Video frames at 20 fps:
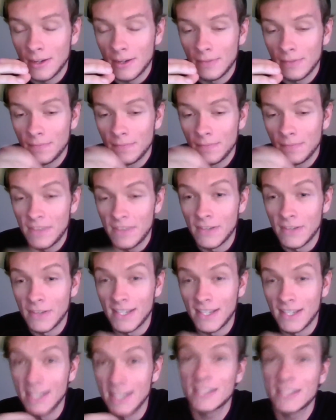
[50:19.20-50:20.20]
if it
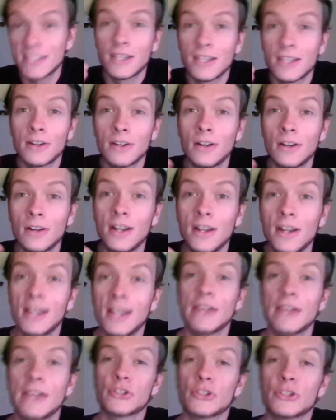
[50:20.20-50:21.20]
gets there, it'll
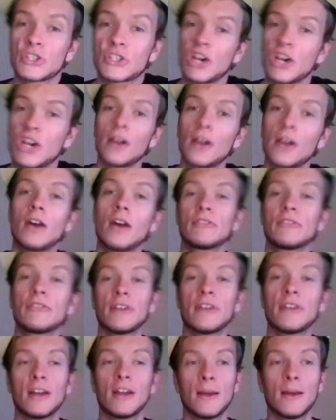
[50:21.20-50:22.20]
just cut off,
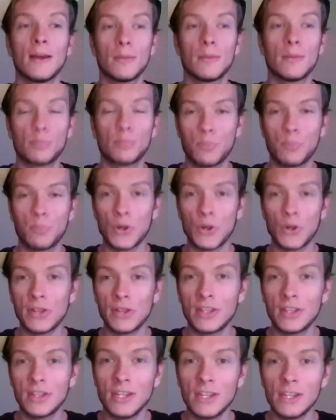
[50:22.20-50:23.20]
print
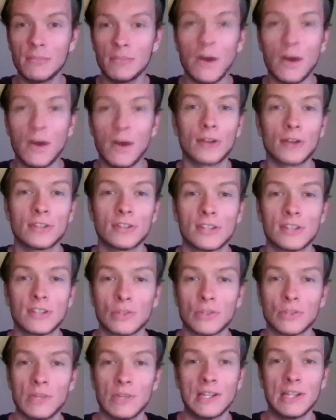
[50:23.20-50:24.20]
the model to the
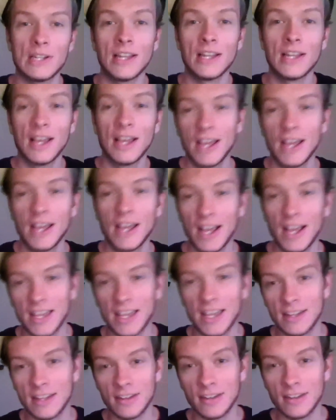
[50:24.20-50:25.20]
screen,
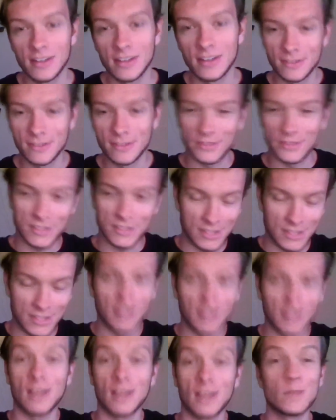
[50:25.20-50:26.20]
and just say
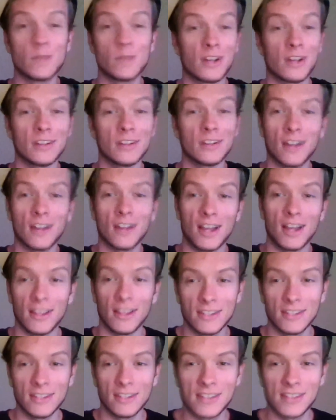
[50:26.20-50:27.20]
I'm done.
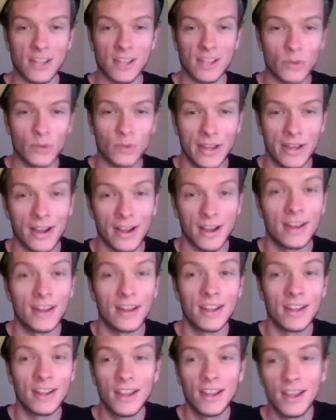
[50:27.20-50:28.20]
That's what I got.
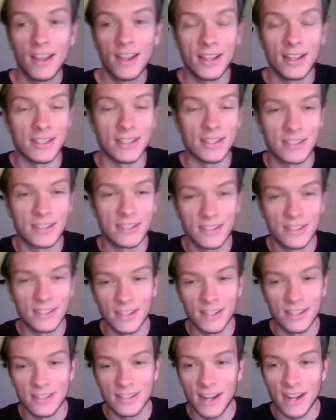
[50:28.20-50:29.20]
It's
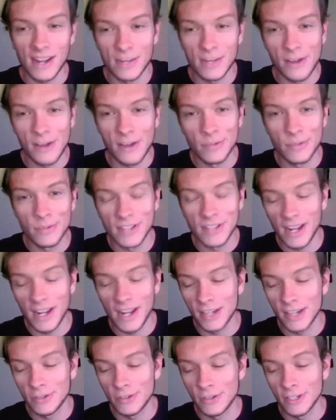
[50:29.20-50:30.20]
95%
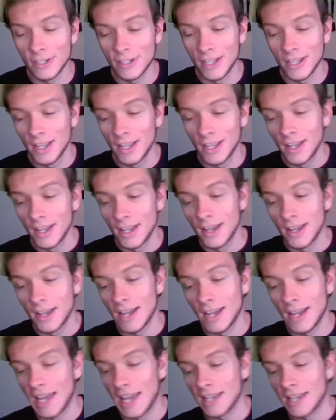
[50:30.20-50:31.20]
accurate,
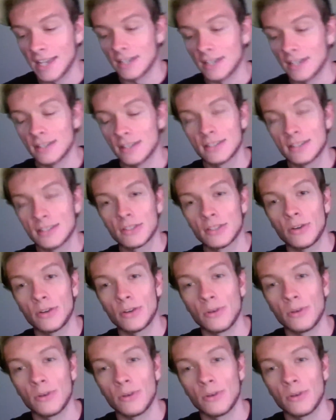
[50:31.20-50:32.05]
and so